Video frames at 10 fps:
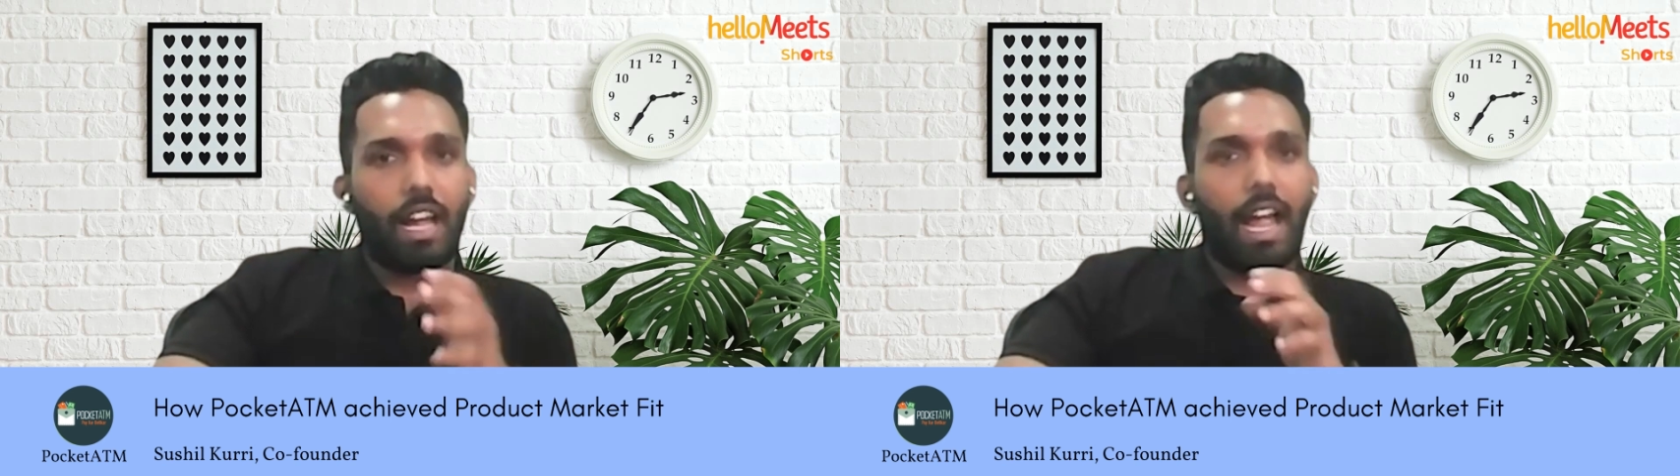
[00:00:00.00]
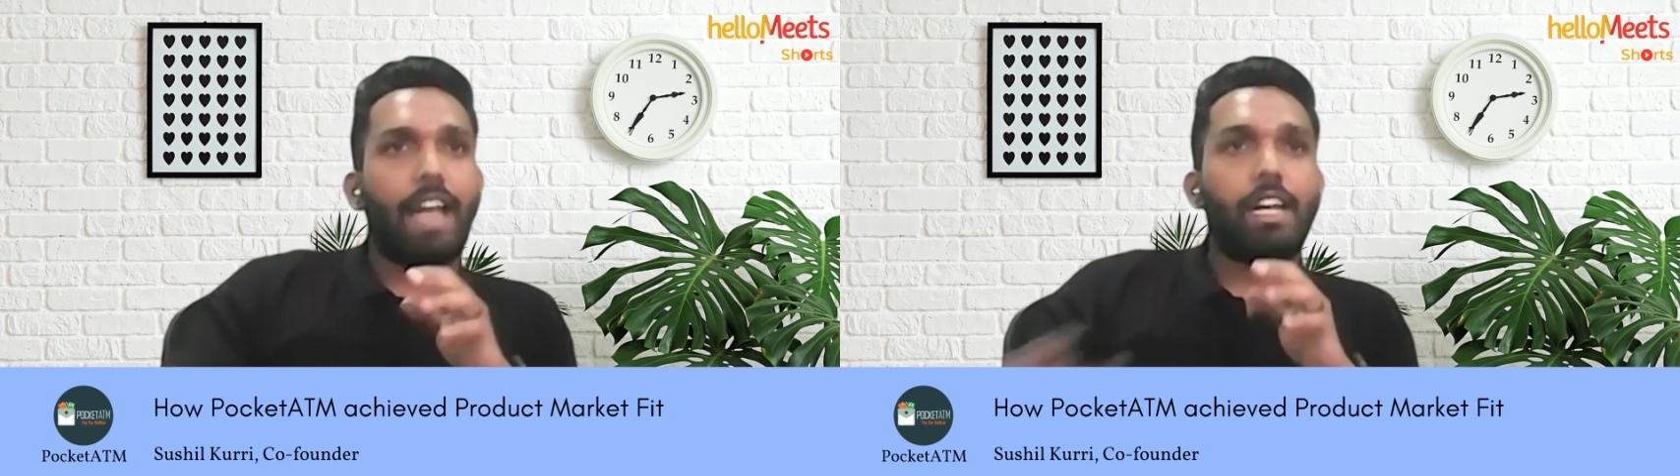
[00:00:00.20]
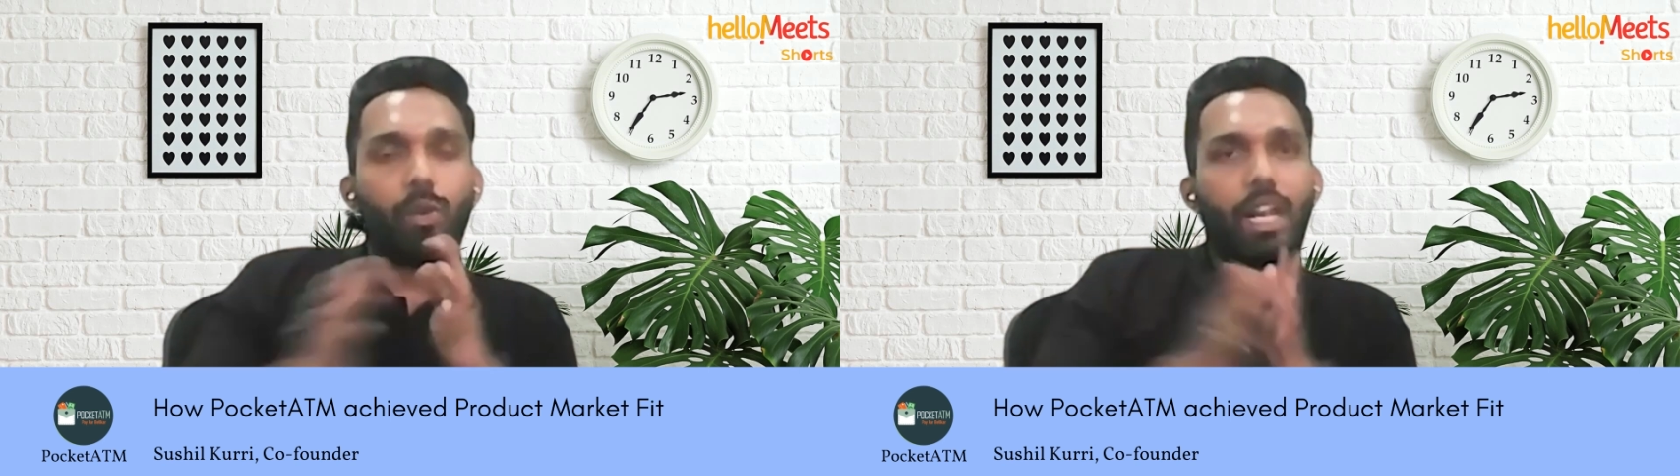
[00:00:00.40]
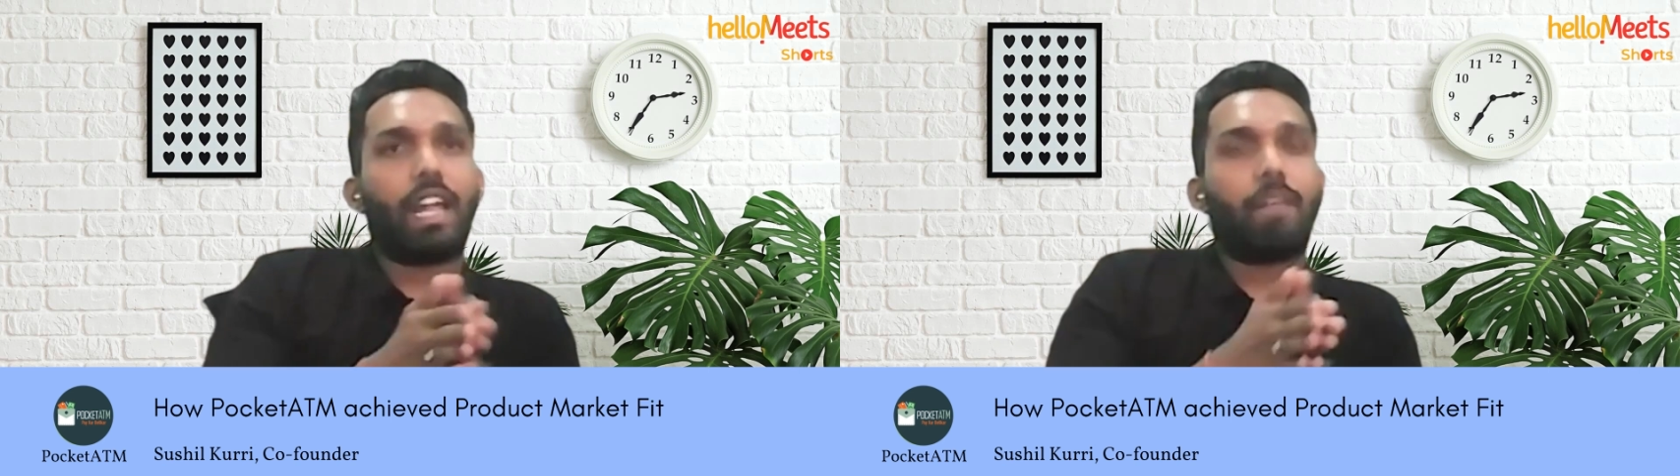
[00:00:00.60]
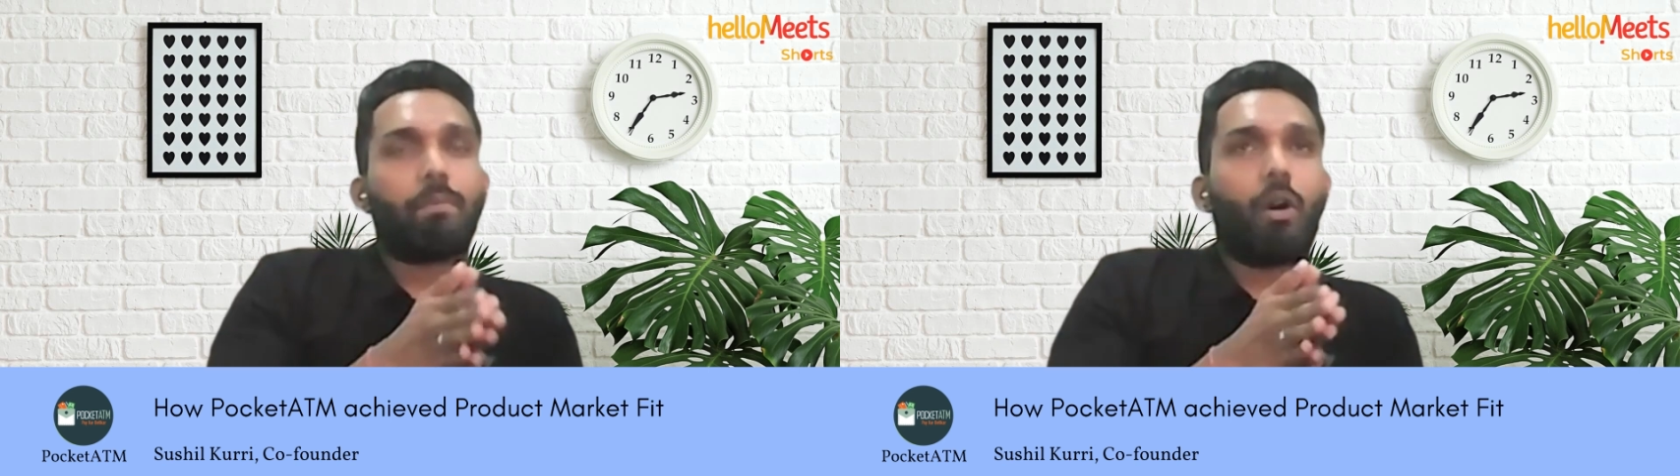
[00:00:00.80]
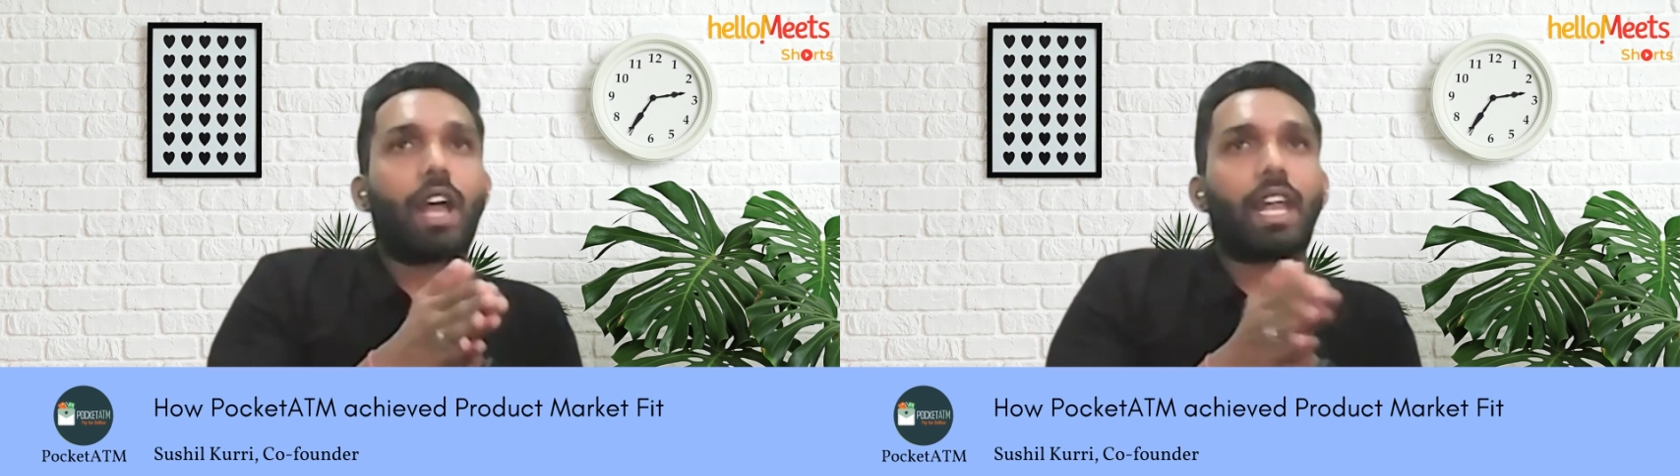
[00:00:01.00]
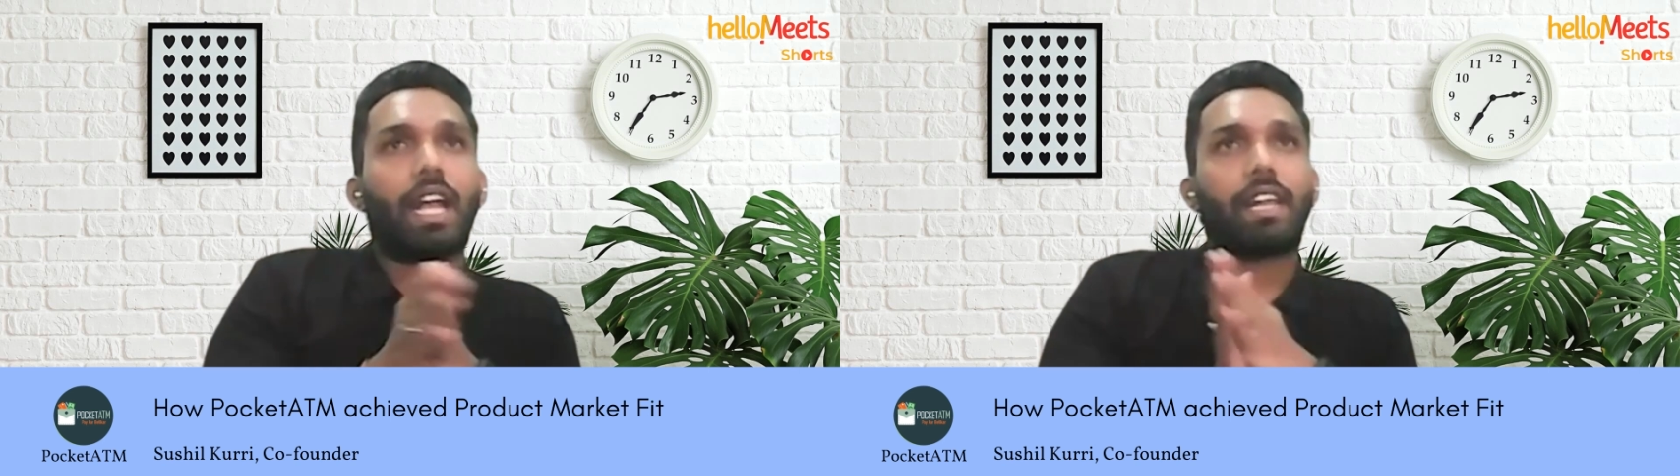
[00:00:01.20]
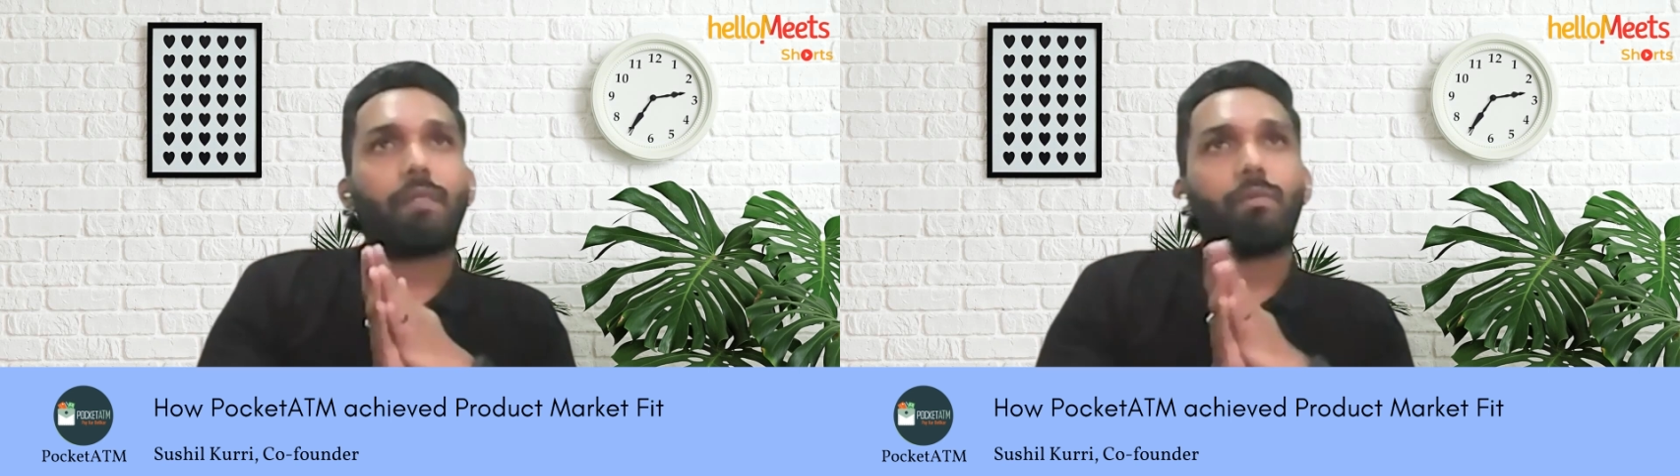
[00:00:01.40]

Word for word: And today, Pocket A T